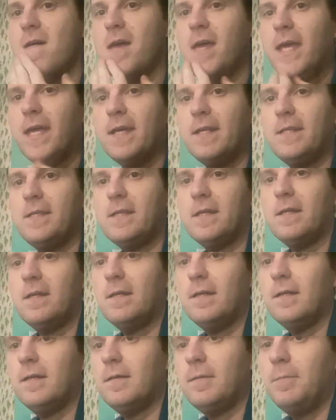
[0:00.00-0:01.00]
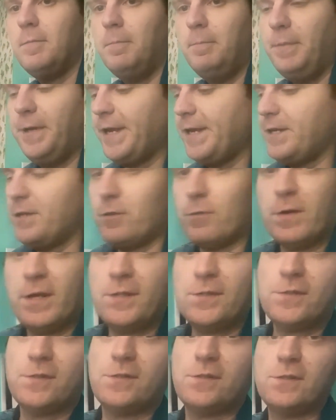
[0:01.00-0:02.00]
And uh, but I did the
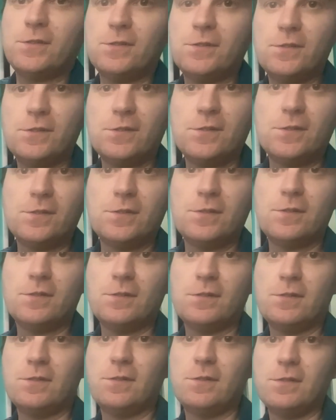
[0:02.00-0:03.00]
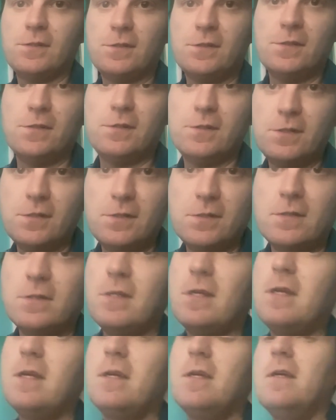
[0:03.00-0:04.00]
rest.
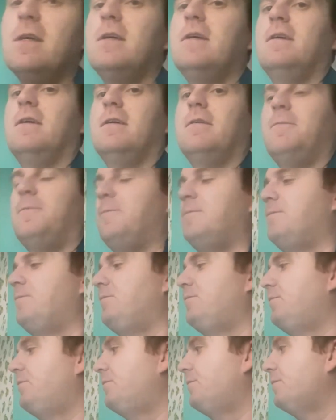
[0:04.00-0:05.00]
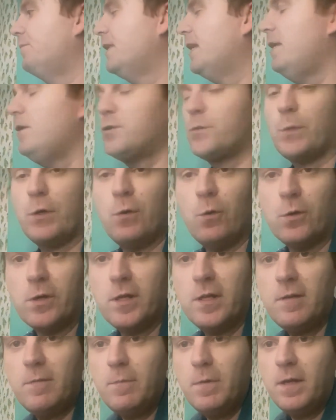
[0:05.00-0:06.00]
It was
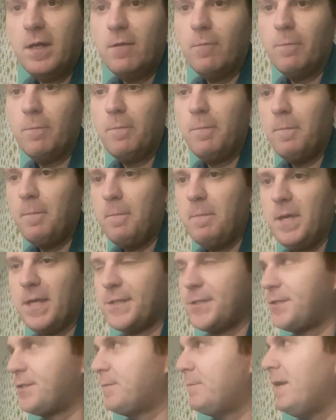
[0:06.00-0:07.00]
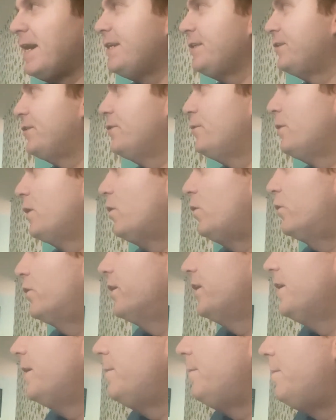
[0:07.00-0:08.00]
recorded, mixed, mastered,
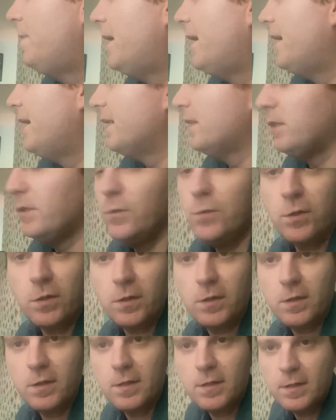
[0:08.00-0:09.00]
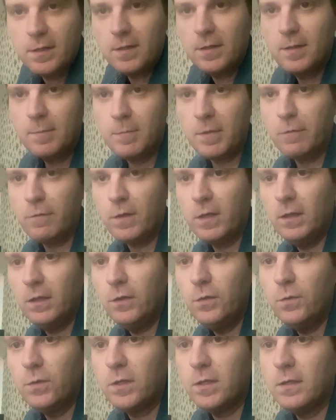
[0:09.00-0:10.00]
recorded by Luke, my friend
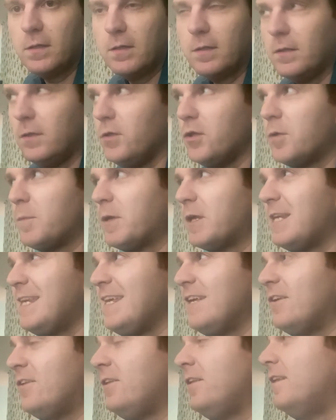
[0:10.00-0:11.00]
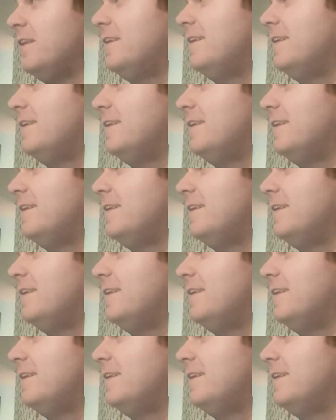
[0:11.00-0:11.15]
Luke, Luke McNeil,